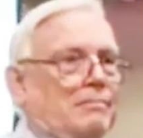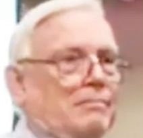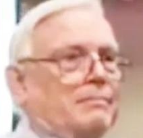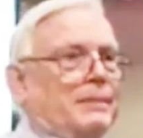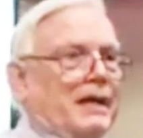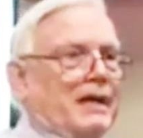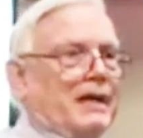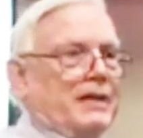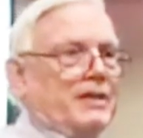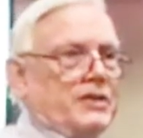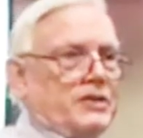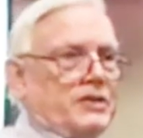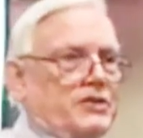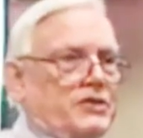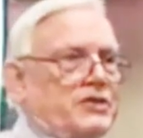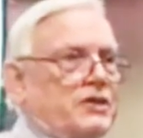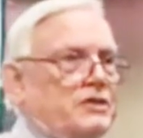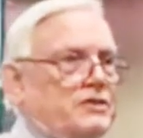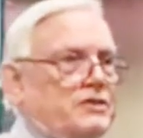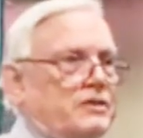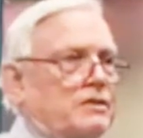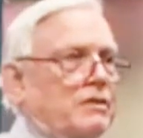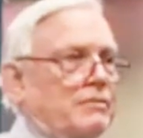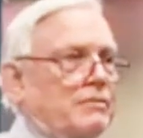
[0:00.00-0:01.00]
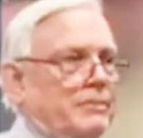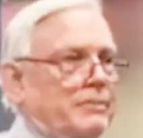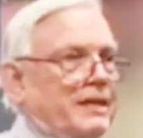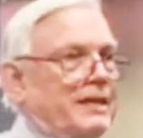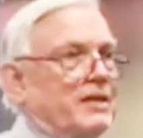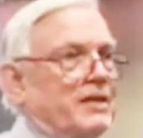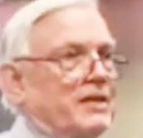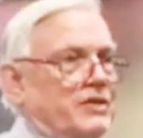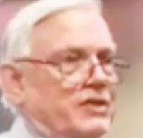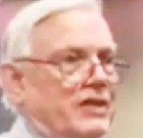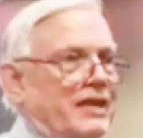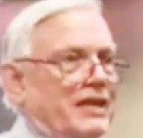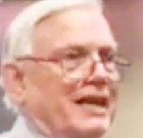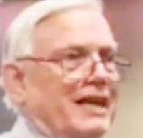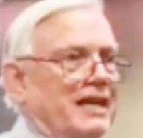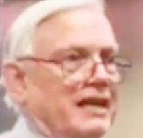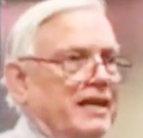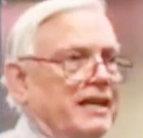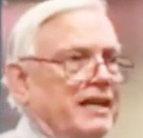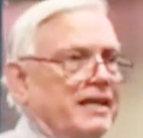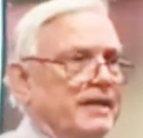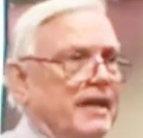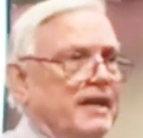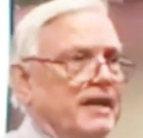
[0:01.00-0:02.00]
by the system because it
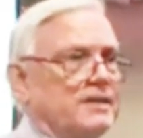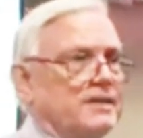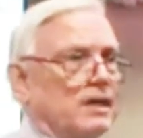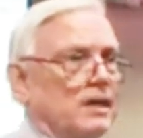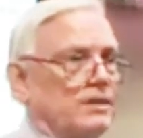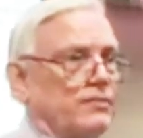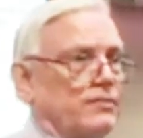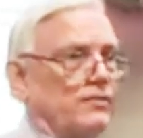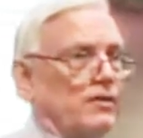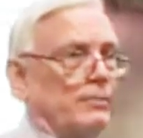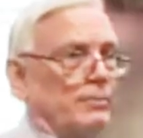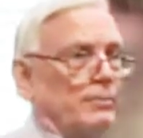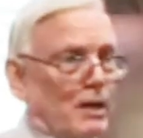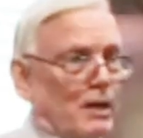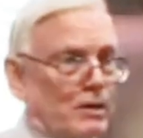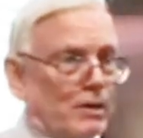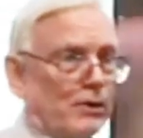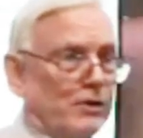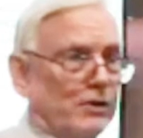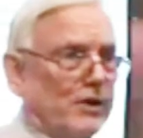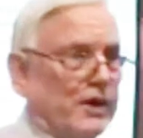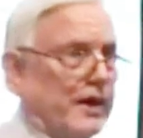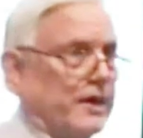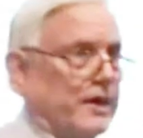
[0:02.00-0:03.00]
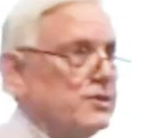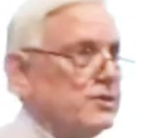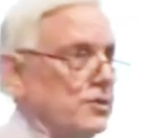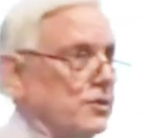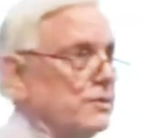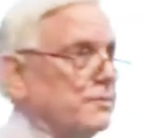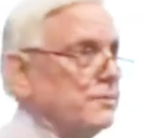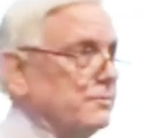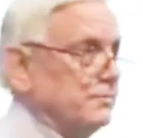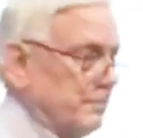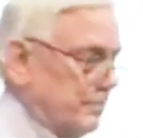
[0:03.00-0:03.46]
alienates us from our own nature.